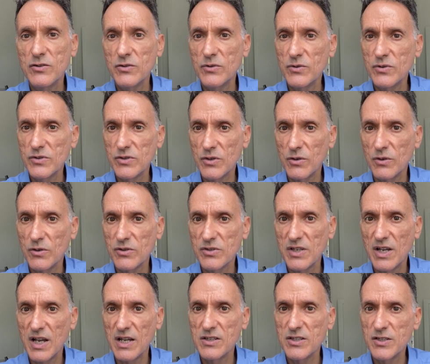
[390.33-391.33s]

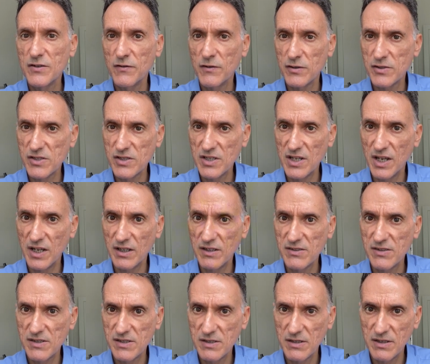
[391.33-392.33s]
Trousseau's and
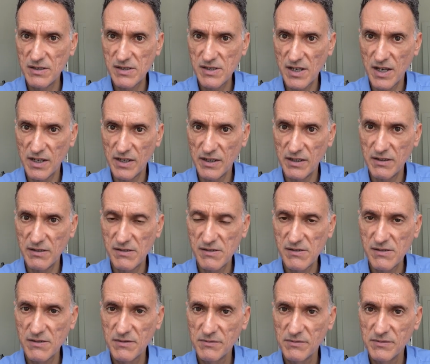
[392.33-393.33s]
Schwosteg's
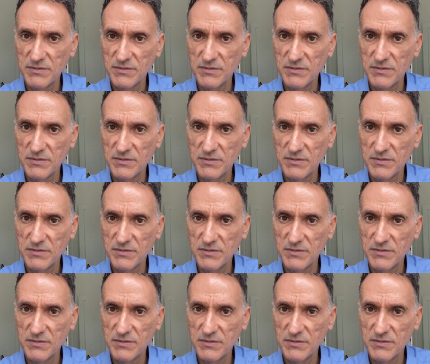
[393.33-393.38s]
signs.